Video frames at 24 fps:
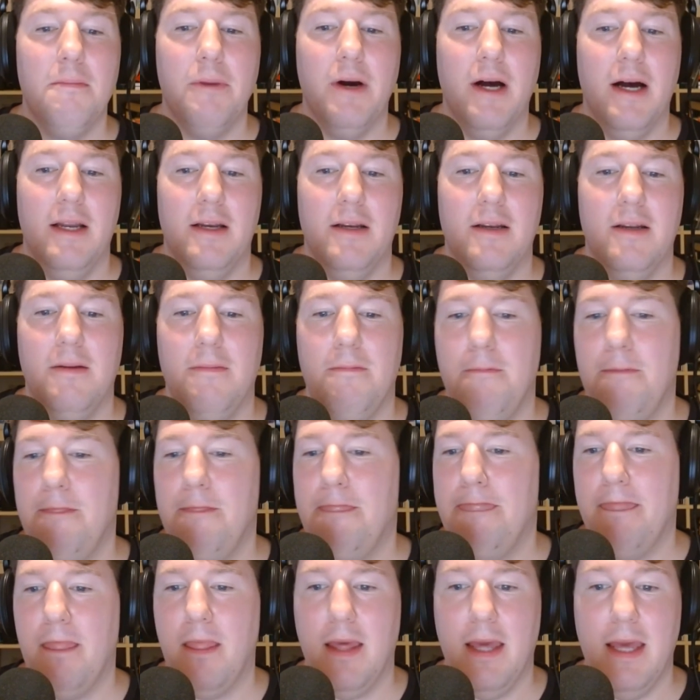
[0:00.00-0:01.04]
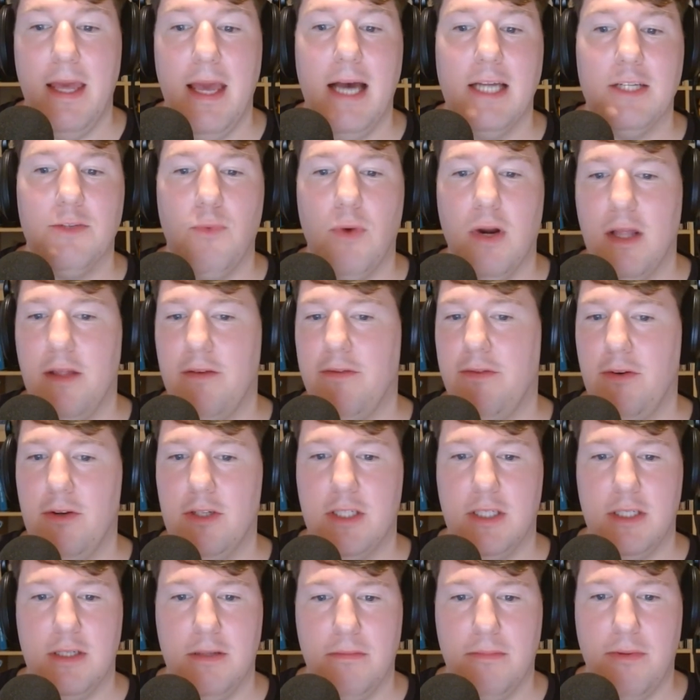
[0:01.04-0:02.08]
But he has one of the
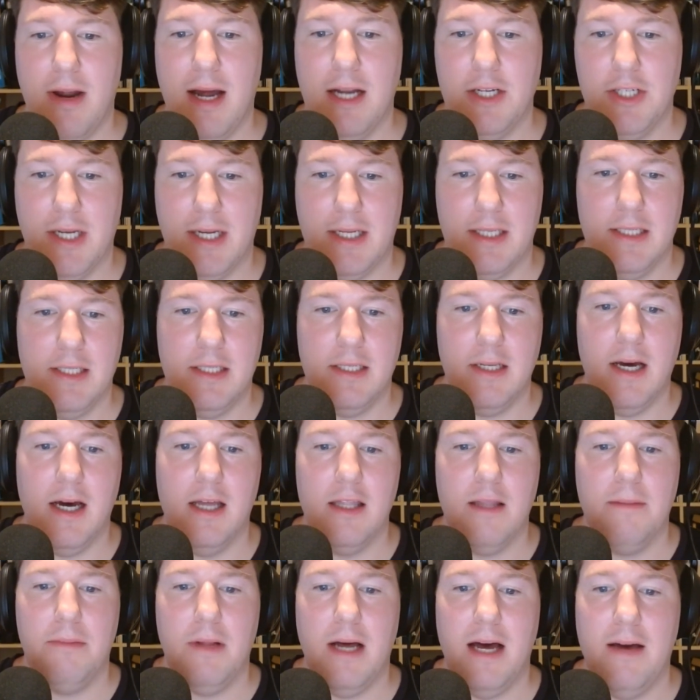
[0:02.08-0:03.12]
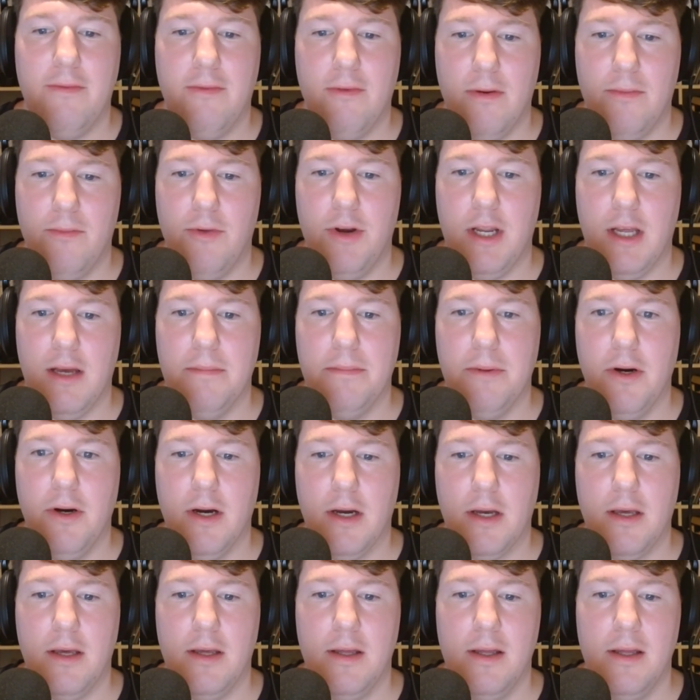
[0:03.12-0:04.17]
first projects on the platform reading a
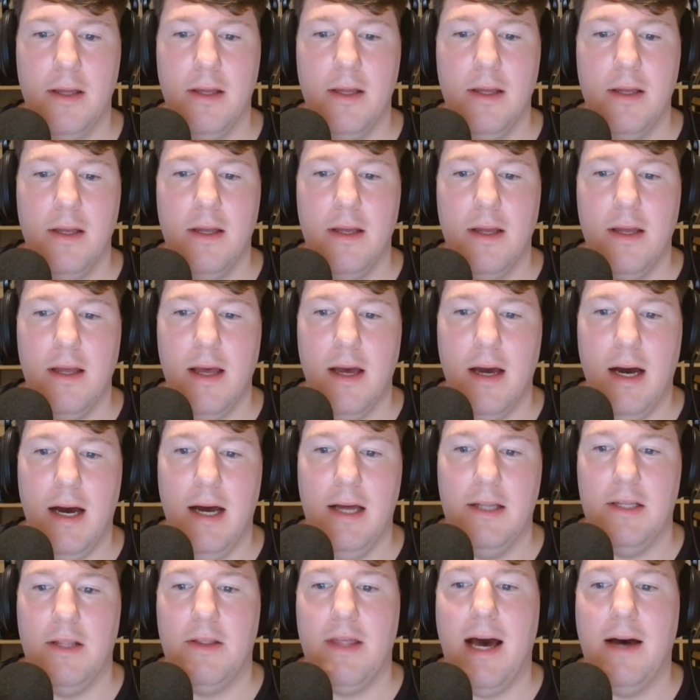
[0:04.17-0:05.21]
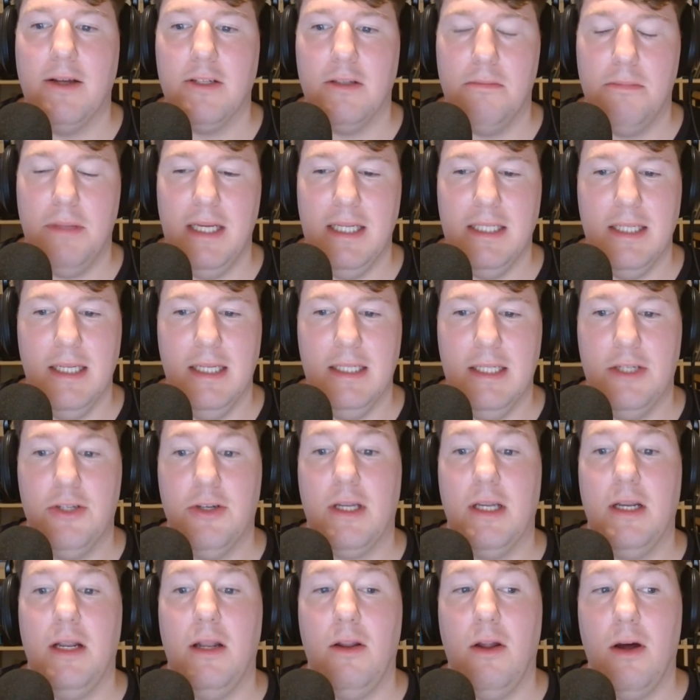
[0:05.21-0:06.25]
book. It's 1,000 pieces. It took
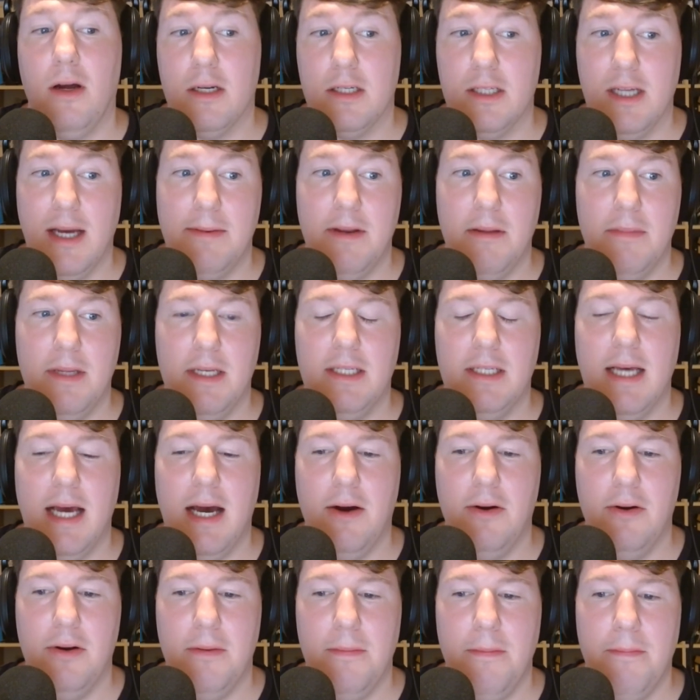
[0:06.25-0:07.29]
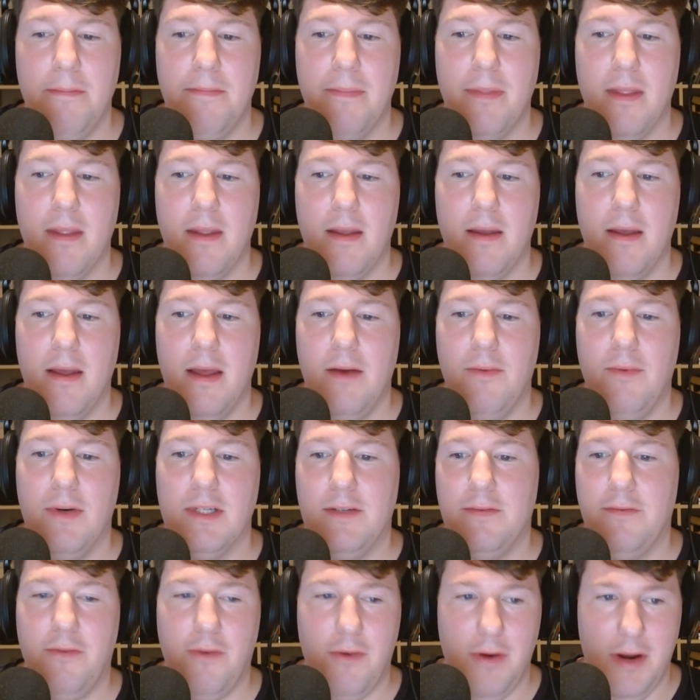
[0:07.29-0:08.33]
it a long time to mint out. It
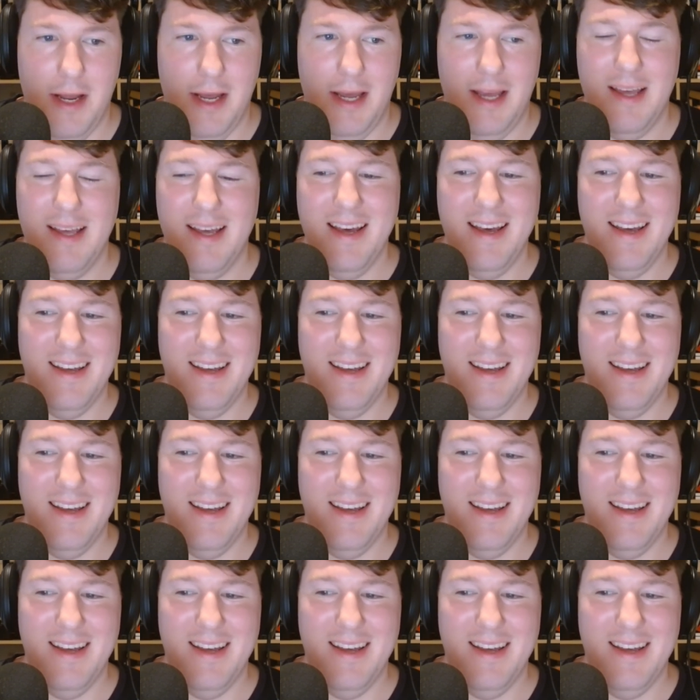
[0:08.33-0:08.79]
wasn't free.